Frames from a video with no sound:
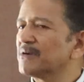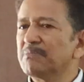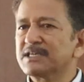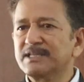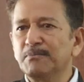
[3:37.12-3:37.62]

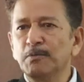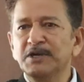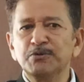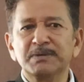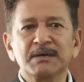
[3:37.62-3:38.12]
But the
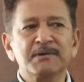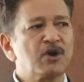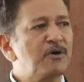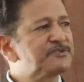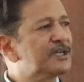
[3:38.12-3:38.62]
moment you become
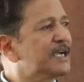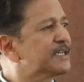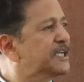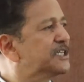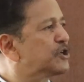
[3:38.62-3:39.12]
an officer
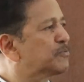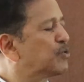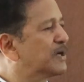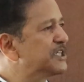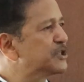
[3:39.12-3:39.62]
at the age of
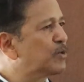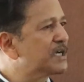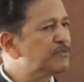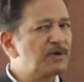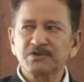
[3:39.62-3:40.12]
20,
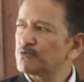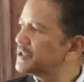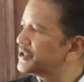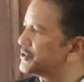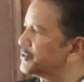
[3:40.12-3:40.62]
21,
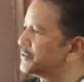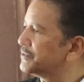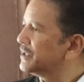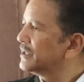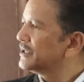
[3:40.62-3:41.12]
22,
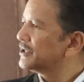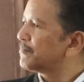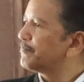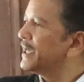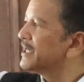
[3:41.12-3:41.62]

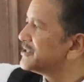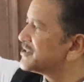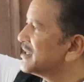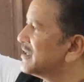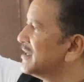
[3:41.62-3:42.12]
your pay
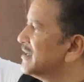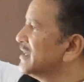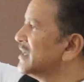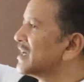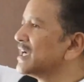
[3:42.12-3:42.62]
is
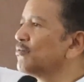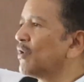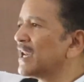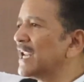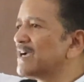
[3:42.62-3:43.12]
nearly
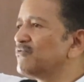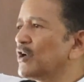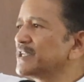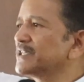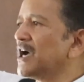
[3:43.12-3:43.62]

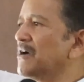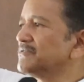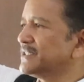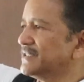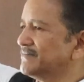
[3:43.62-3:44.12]

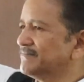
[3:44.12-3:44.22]
1,40,000.